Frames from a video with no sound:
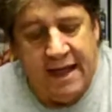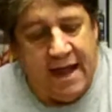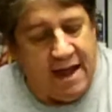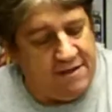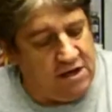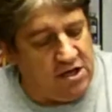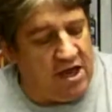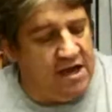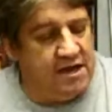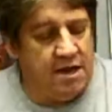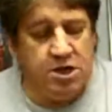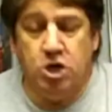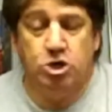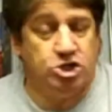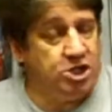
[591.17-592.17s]
and then you
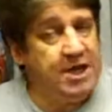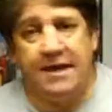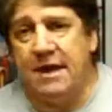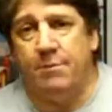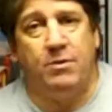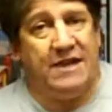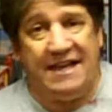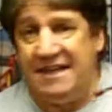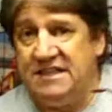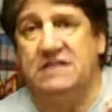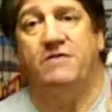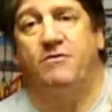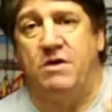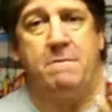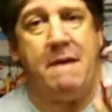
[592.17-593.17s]
usually end up with at least
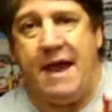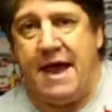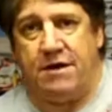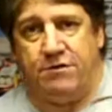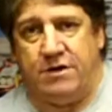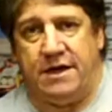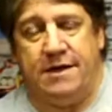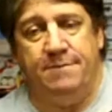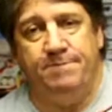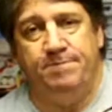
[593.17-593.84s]
a free battery.